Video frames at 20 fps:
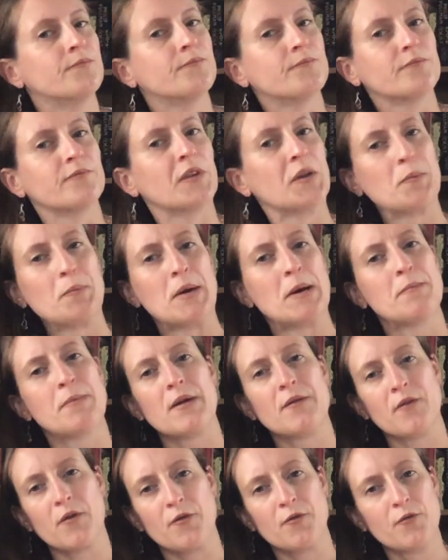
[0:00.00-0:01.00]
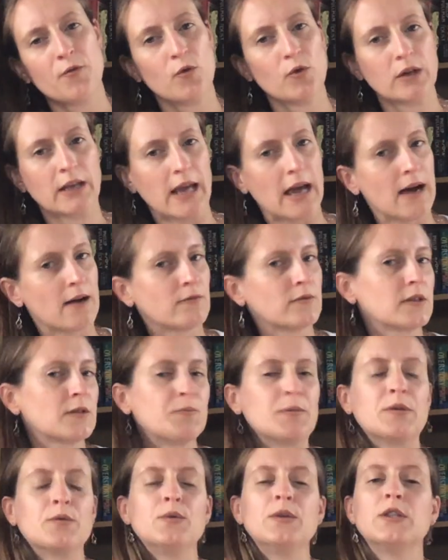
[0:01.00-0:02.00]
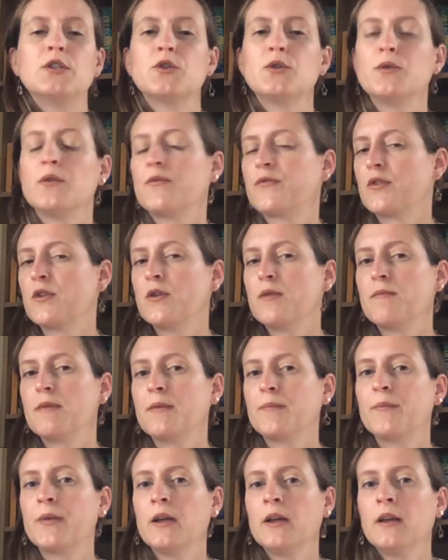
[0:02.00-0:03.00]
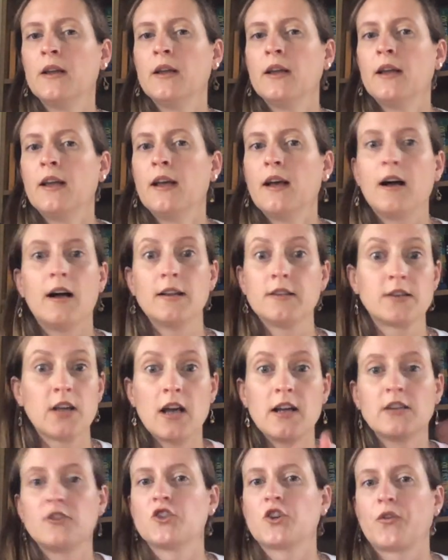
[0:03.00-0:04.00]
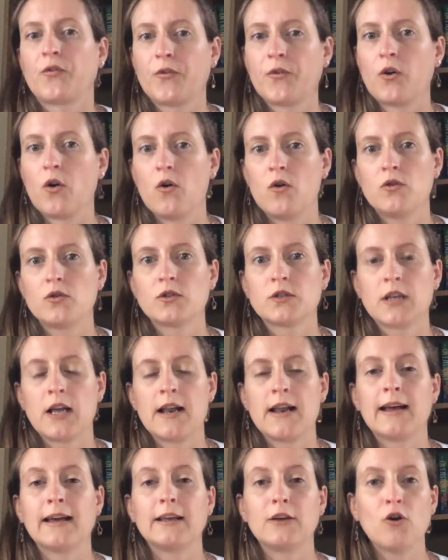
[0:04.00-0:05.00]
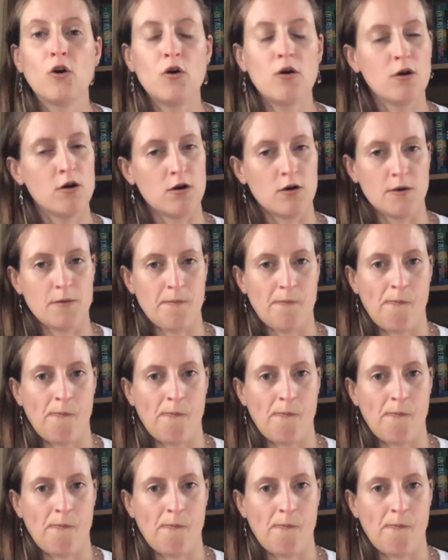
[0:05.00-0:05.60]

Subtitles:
there's been a bit of a falling out between 2 of them. And I just forgot. And I got home